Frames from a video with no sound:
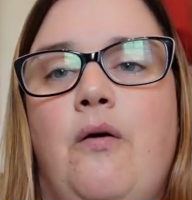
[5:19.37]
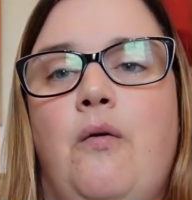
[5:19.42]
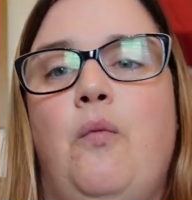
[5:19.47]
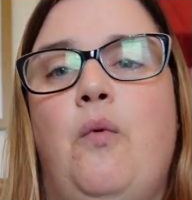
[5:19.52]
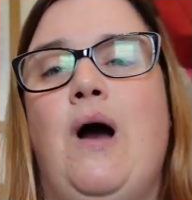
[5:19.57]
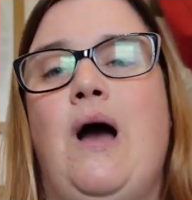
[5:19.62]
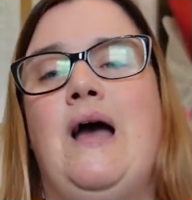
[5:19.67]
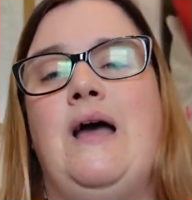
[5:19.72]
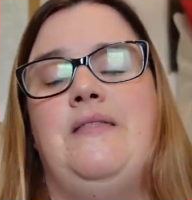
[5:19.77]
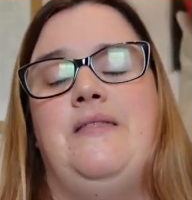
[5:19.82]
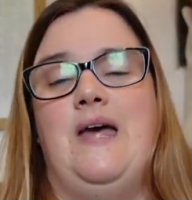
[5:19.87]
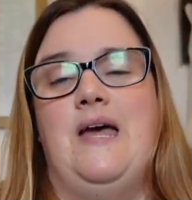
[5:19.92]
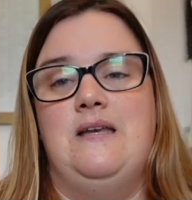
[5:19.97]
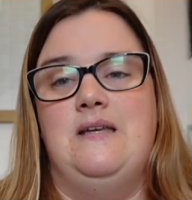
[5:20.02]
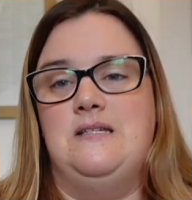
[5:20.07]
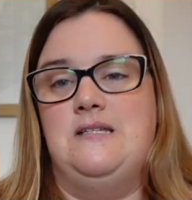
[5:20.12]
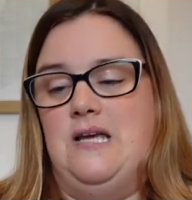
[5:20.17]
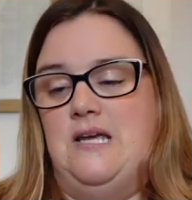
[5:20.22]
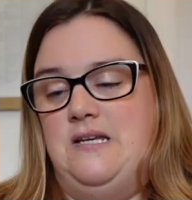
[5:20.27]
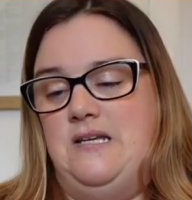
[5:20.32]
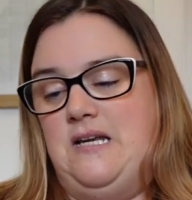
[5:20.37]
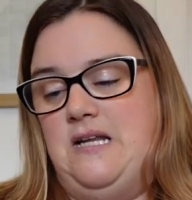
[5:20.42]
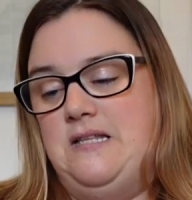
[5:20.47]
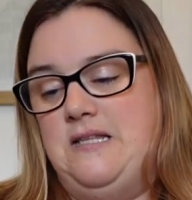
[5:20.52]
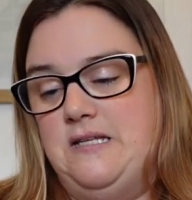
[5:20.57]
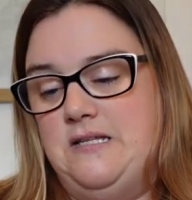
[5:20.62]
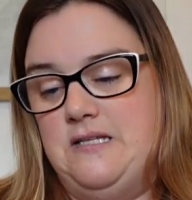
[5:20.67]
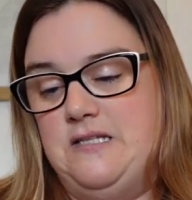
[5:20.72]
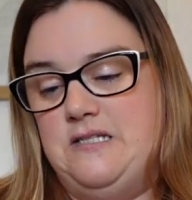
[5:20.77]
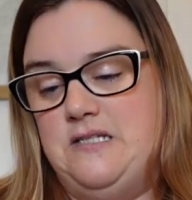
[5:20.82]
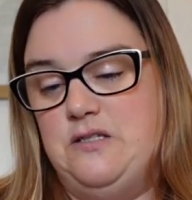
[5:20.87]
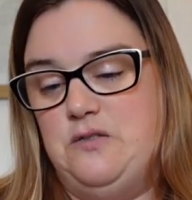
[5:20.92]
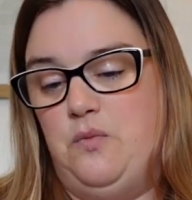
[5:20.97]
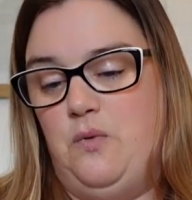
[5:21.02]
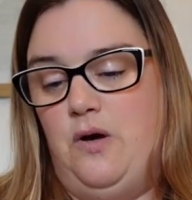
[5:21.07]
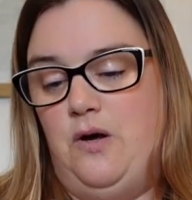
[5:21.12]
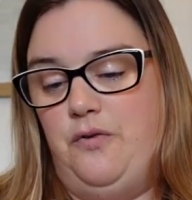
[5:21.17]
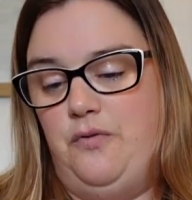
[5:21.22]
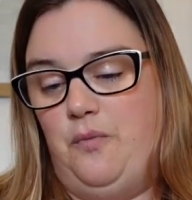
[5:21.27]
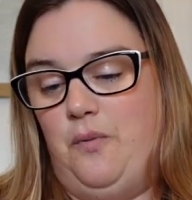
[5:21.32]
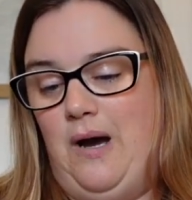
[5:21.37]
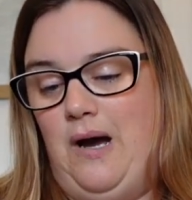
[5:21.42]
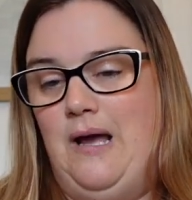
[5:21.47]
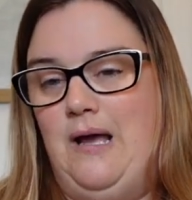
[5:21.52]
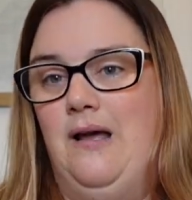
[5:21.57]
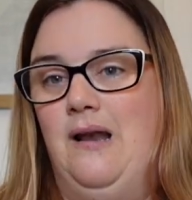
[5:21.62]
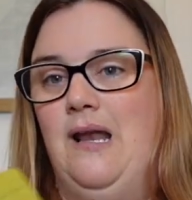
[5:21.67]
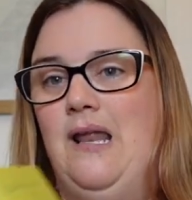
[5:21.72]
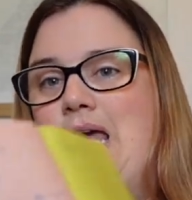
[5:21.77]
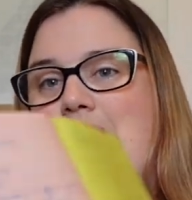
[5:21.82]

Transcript: what I then did, and I think this is worthwhile,